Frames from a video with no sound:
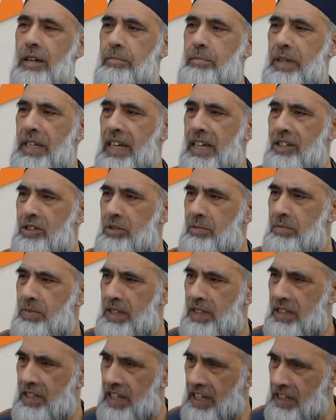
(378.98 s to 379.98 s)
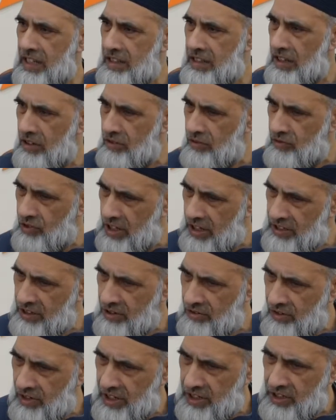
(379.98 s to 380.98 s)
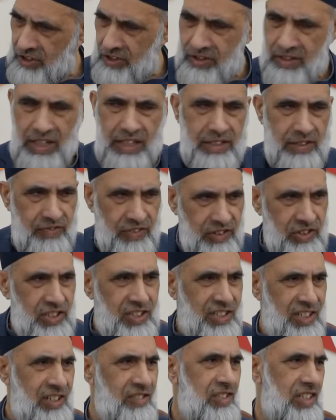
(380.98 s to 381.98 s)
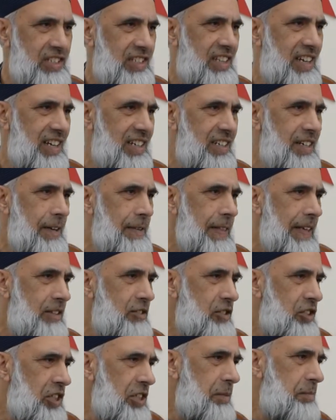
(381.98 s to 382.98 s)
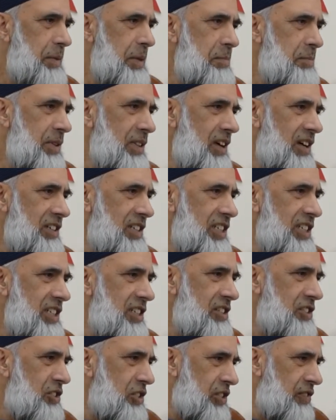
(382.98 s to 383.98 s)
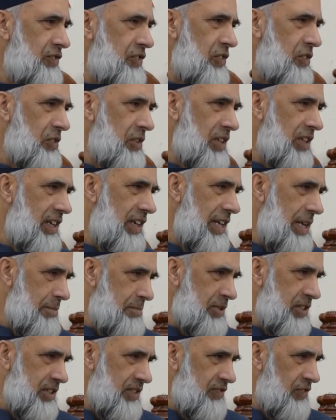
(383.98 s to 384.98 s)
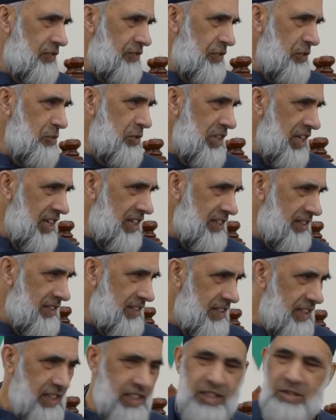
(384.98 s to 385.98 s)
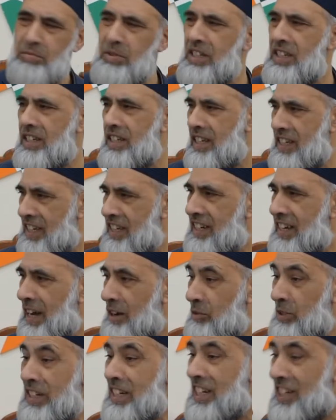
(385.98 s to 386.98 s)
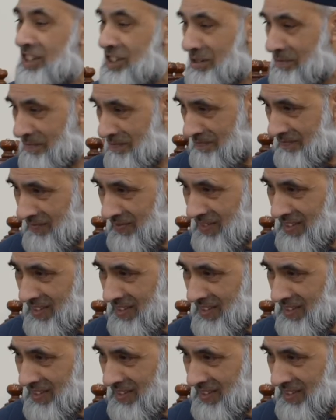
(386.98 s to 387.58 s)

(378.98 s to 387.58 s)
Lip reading: began to take race relations as very serious, that, you know, these people aren't here just for laborers for a few years. They're going to be here now. We need them.